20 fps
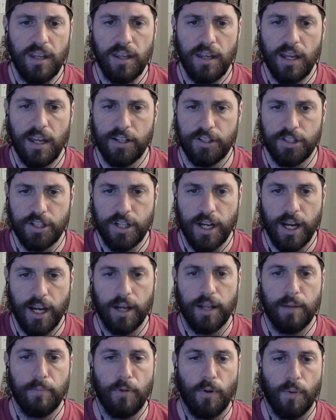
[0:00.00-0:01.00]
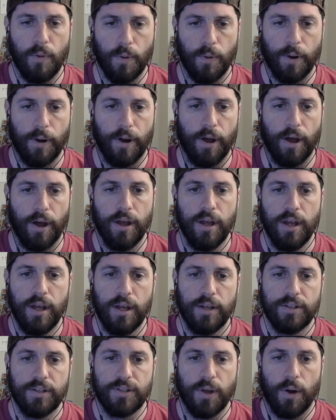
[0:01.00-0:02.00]
Enchanted Aura.
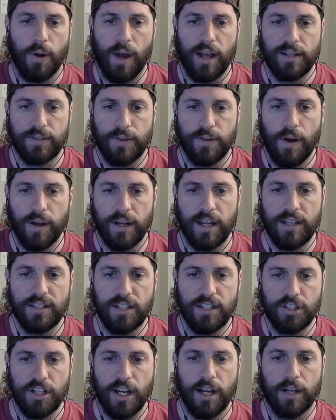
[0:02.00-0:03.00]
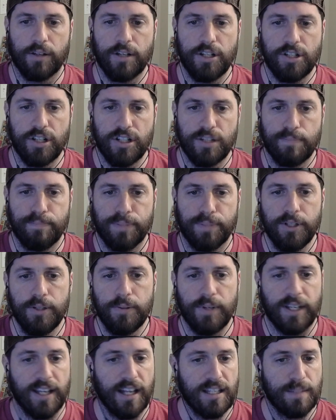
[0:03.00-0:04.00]
So as long as enchanted creature is blue,
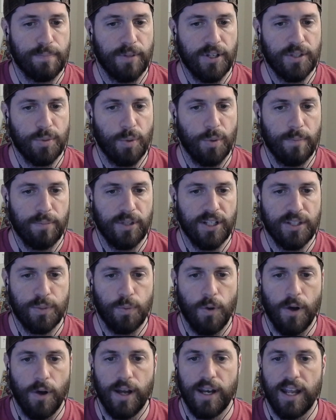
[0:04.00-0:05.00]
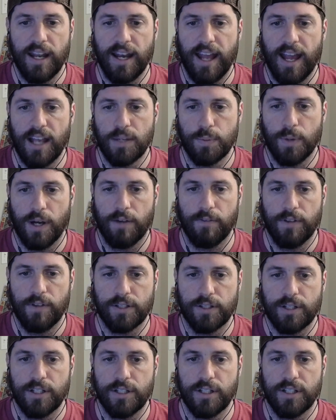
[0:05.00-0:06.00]
it gets +1/+1 and has whenever this
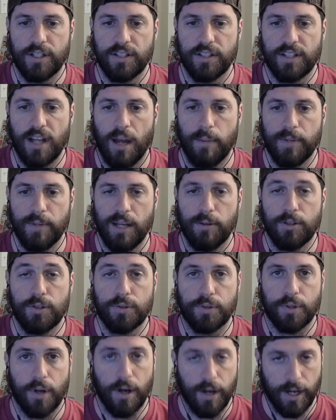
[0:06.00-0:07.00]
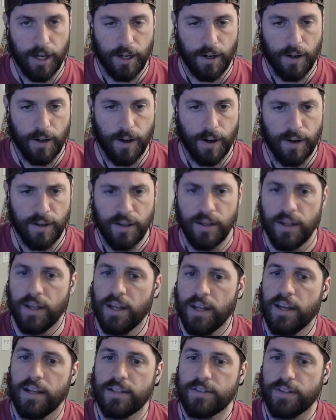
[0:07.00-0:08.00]
creature deals combat damage, draw a card.
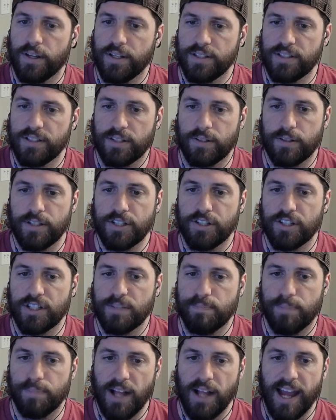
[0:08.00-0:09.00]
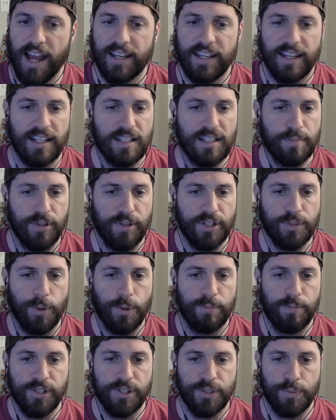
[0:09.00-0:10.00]
As long as this creature is black, it gets
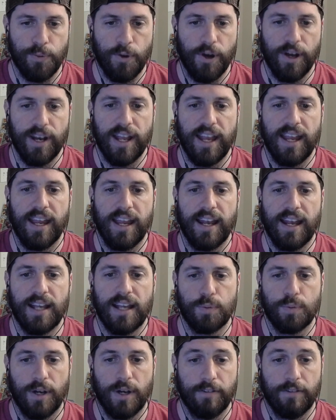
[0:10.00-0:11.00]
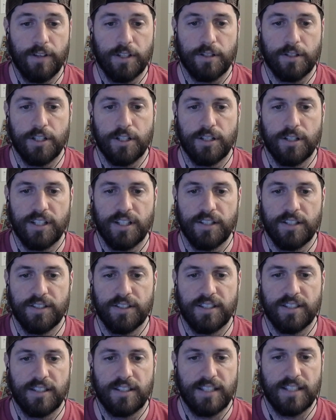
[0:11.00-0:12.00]
+1/+1 and has whenever this creature deals
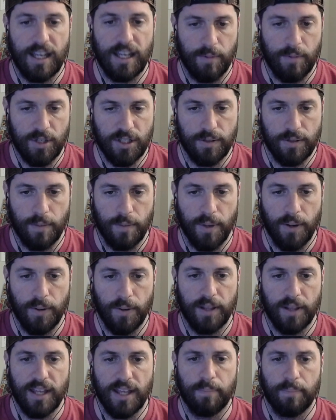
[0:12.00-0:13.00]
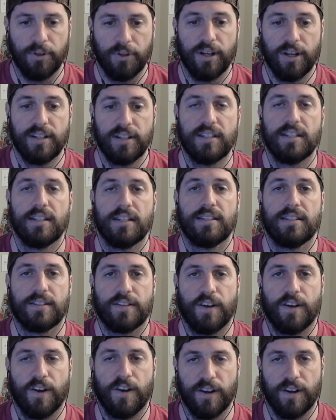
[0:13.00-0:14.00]
damage to an opponent, that player
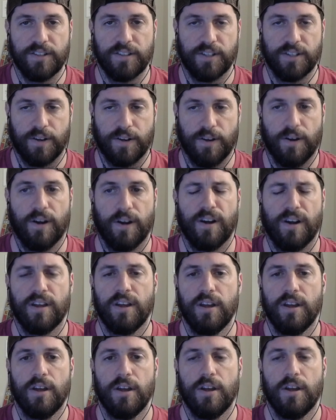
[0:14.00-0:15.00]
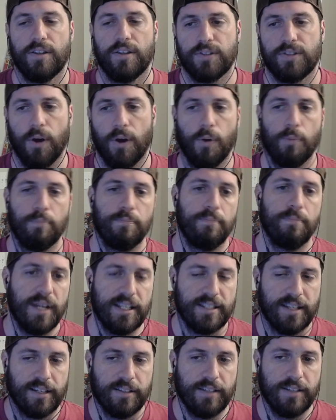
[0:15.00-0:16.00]
discards a card. So
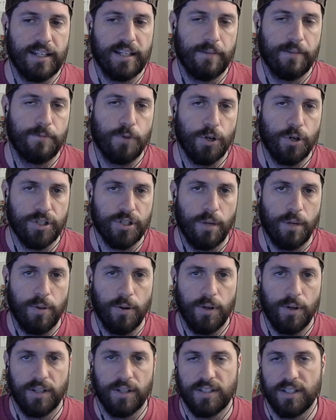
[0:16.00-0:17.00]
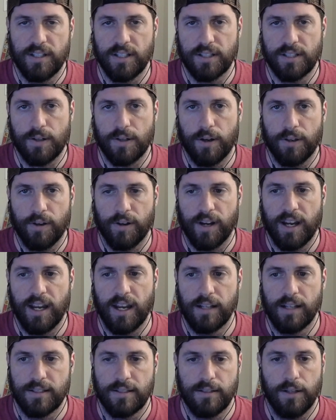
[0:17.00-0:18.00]
basically can force our opponents to discard their
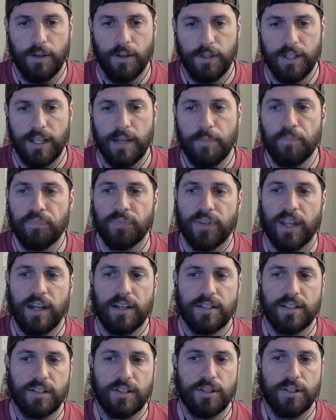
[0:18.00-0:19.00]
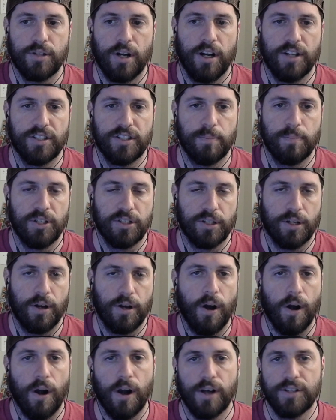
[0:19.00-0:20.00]
hands slowly, and it's going to draw us a bunch of
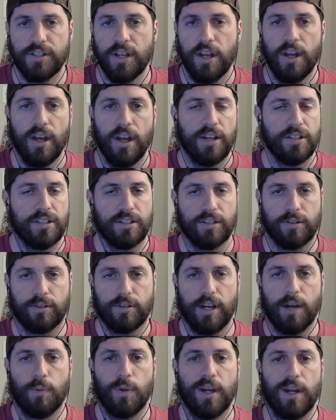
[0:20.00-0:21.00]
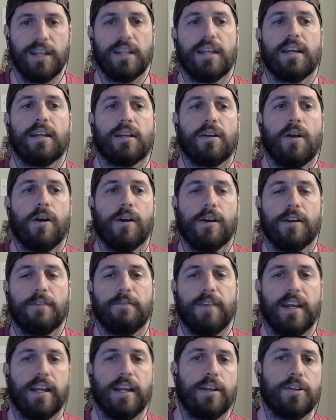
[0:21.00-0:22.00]
cards. Just a great way to get card
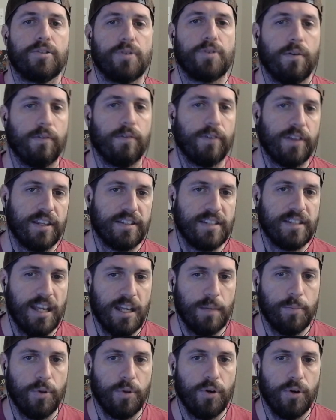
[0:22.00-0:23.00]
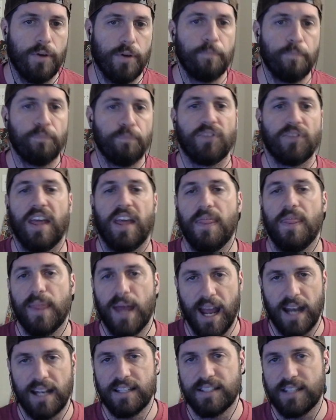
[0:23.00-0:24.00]
advantage over the table. And
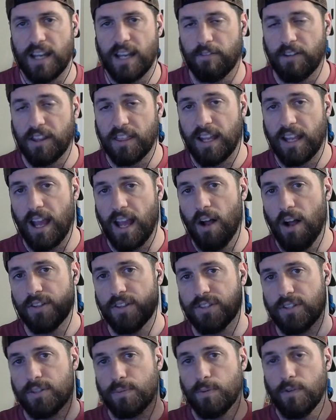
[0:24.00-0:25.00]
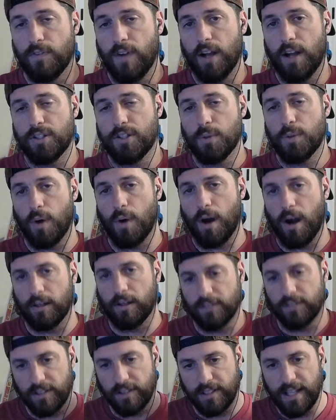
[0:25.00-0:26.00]
that is everything else. Let's move on to our
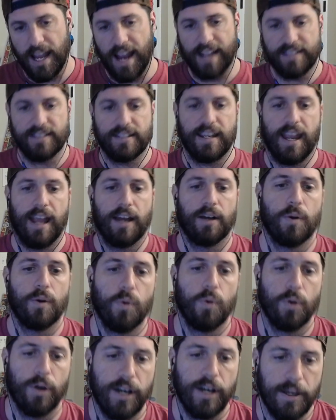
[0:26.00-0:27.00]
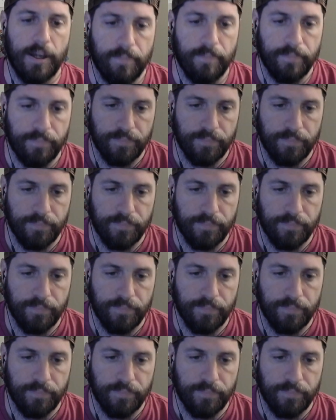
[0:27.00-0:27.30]
last category.